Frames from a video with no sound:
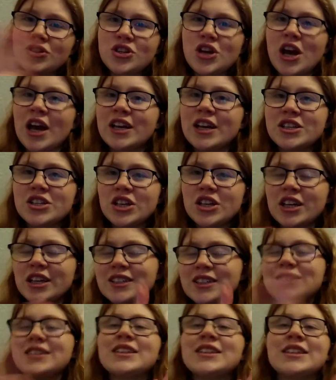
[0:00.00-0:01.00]

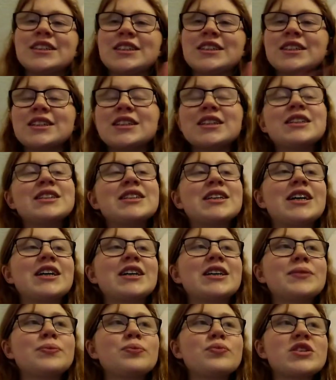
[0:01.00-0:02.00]
changing
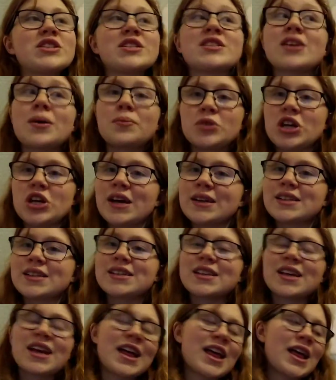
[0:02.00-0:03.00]
subject,